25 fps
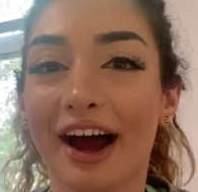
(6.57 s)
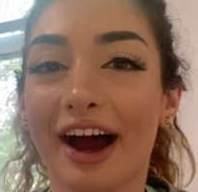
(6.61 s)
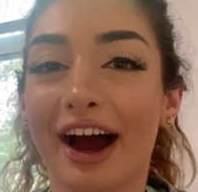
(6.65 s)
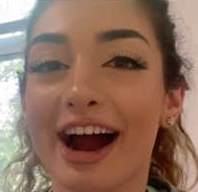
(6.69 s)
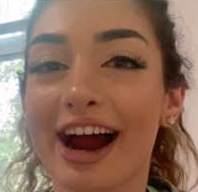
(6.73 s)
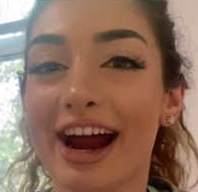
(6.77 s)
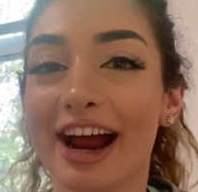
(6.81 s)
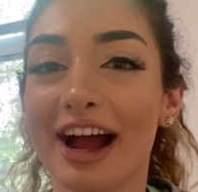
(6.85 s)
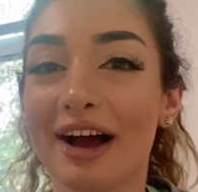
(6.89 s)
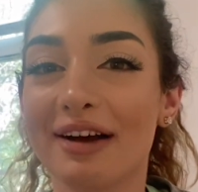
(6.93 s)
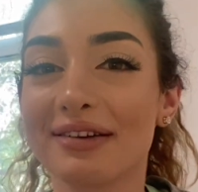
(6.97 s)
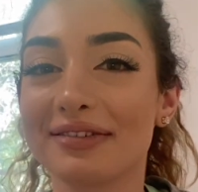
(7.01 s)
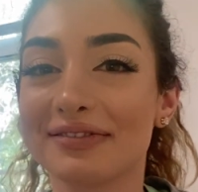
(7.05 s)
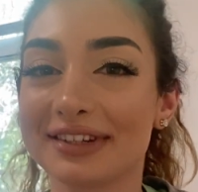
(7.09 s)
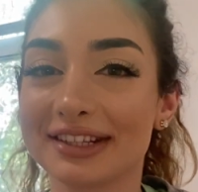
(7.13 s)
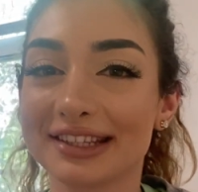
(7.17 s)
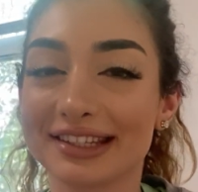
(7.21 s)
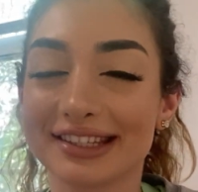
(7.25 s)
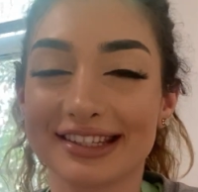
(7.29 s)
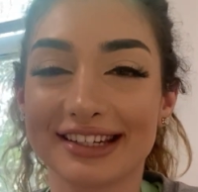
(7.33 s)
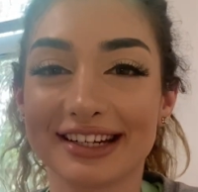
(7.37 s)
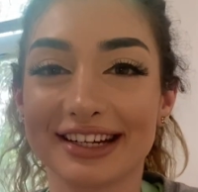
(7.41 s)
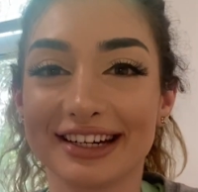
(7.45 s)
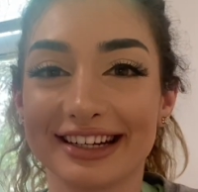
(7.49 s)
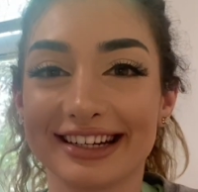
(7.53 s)
I haven't
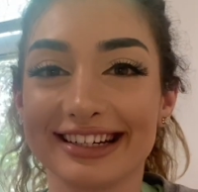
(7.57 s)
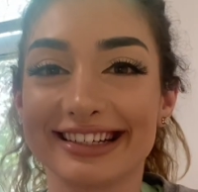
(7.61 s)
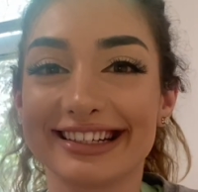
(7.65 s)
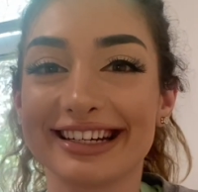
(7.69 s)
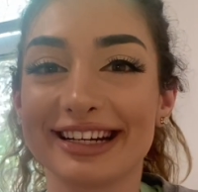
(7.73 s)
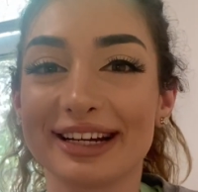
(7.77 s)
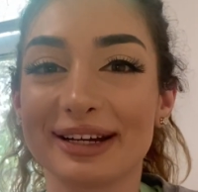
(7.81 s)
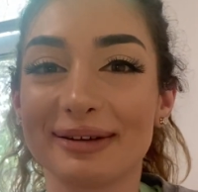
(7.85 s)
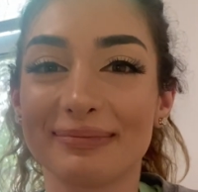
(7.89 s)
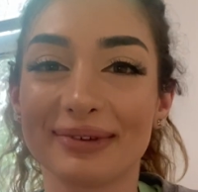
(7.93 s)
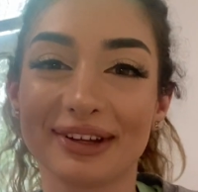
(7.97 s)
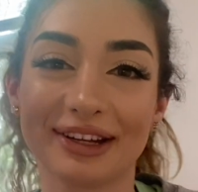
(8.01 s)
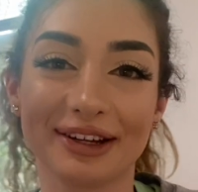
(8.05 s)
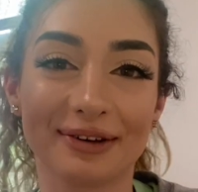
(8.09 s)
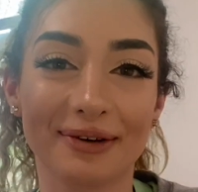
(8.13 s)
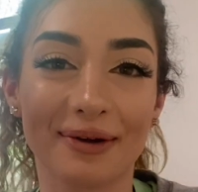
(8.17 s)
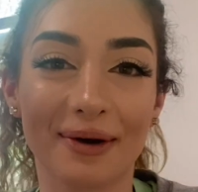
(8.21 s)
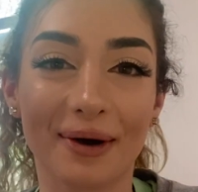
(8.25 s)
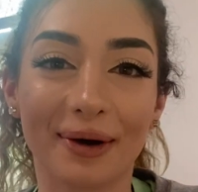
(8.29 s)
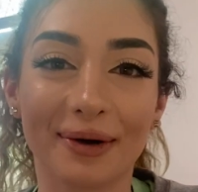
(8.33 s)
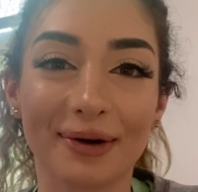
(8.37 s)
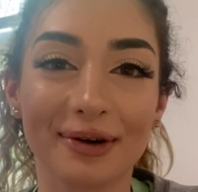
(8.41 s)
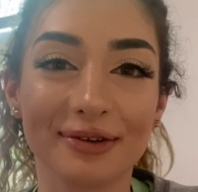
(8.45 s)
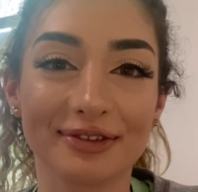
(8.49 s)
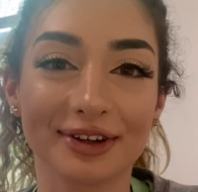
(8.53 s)
seen Adib in
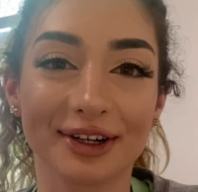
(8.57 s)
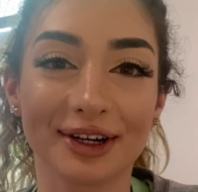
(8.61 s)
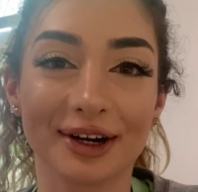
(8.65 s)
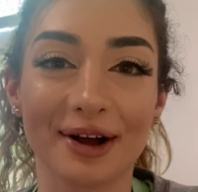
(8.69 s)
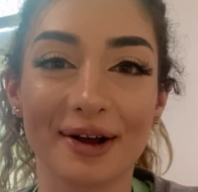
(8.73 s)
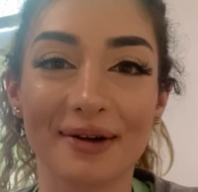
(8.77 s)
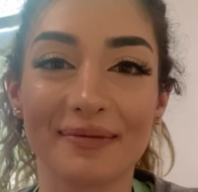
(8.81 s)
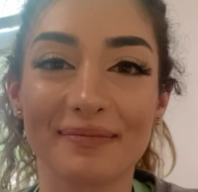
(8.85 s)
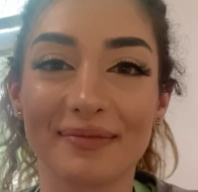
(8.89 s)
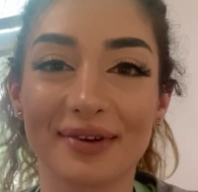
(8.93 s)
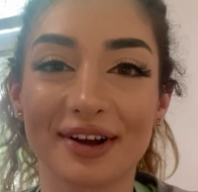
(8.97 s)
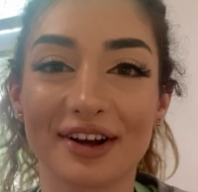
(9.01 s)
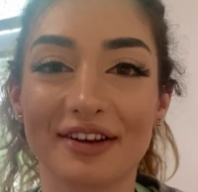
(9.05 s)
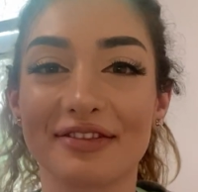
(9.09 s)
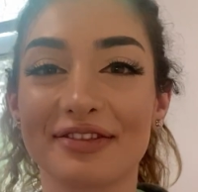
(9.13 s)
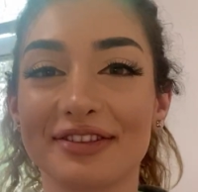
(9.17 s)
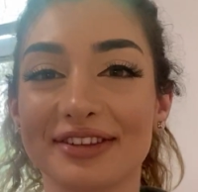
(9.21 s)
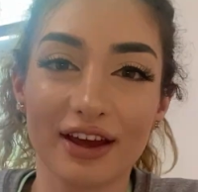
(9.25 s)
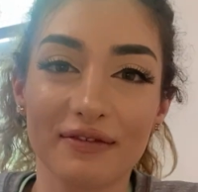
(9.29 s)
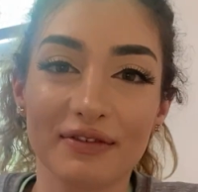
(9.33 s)
over a month.